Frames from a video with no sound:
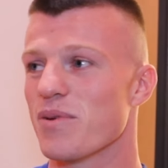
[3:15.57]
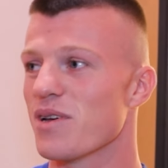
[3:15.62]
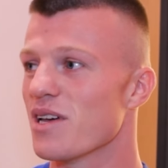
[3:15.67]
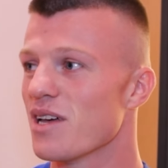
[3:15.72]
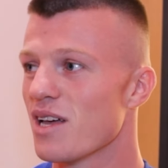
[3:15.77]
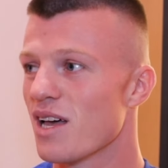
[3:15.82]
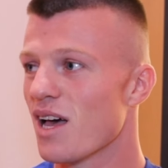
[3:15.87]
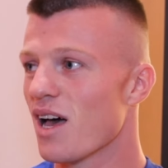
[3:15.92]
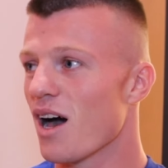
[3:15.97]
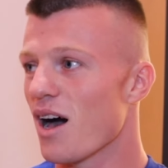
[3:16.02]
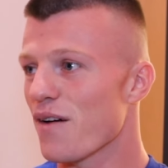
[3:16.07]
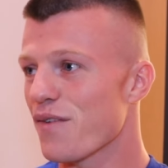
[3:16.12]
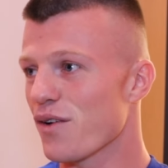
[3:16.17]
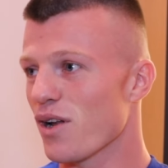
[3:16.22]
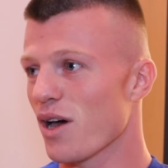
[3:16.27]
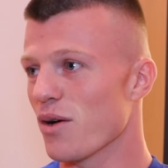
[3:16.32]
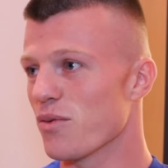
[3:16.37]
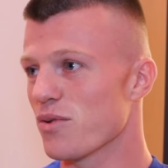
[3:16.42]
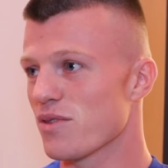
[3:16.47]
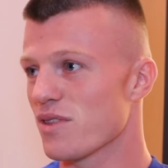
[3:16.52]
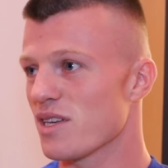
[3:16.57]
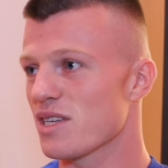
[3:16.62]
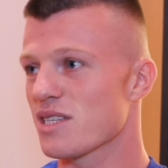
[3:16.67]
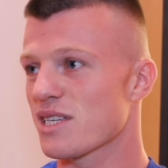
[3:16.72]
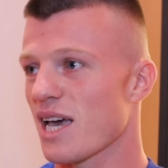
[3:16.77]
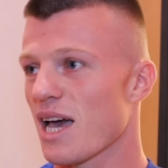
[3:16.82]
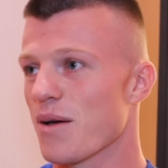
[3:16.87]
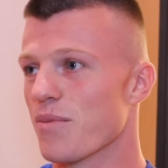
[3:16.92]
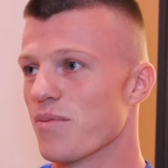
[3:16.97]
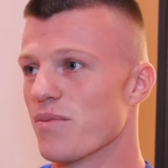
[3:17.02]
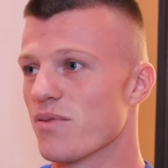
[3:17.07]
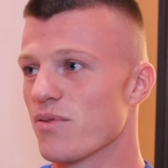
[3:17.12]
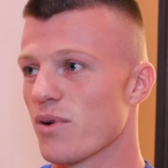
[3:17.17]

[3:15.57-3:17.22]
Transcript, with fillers: But I feel like with this camp,